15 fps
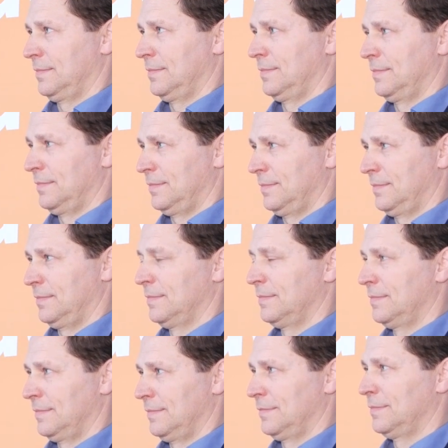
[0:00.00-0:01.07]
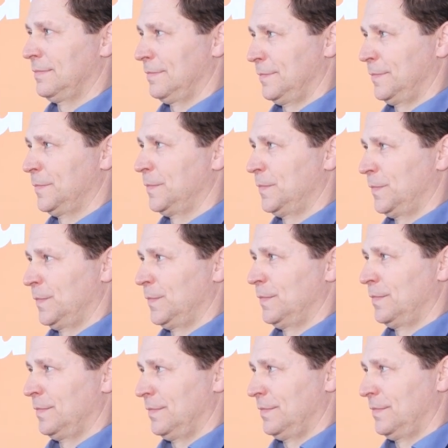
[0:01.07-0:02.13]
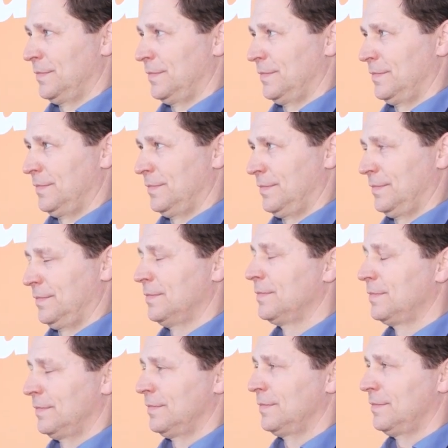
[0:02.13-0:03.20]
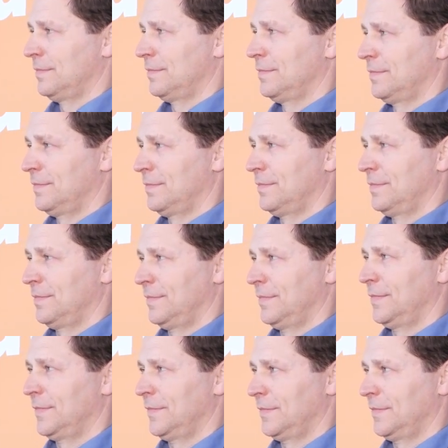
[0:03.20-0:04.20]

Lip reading: (not speaking)